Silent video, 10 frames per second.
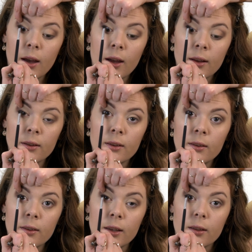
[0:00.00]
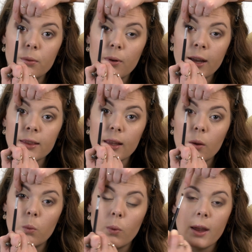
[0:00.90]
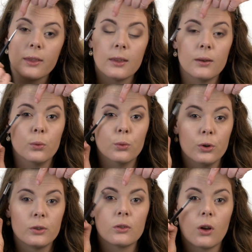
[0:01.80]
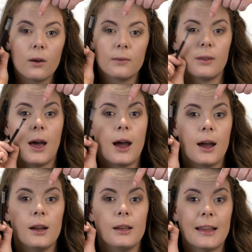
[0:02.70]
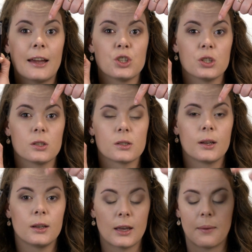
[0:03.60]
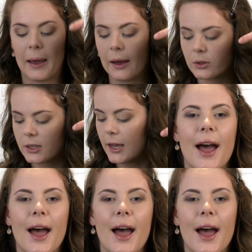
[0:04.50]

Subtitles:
underneath, right there where the roots of the eyelashes come out.